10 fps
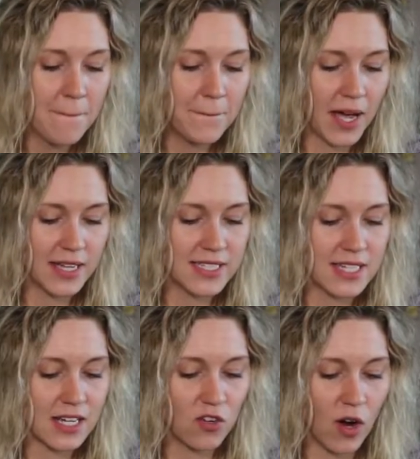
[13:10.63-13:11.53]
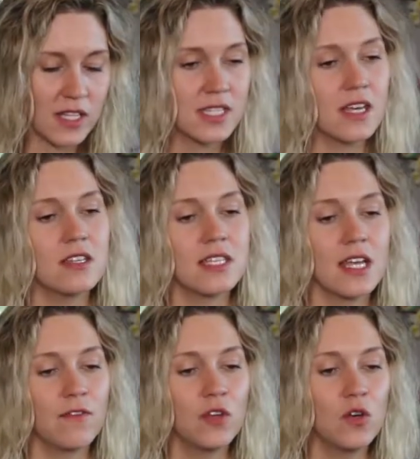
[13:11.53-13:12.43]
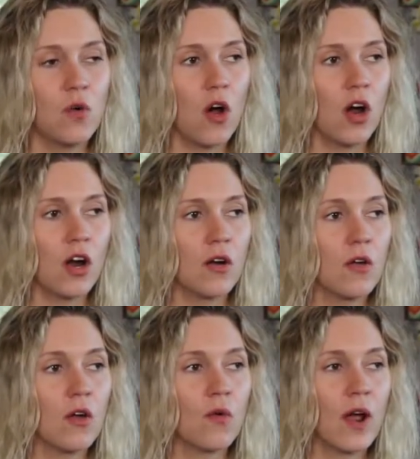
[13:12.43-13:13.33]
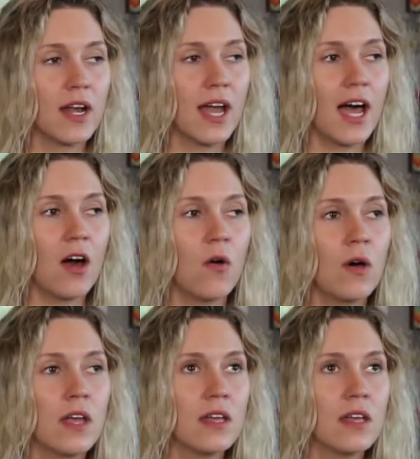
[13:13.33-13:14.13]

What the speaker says: But garage sales, if you are right now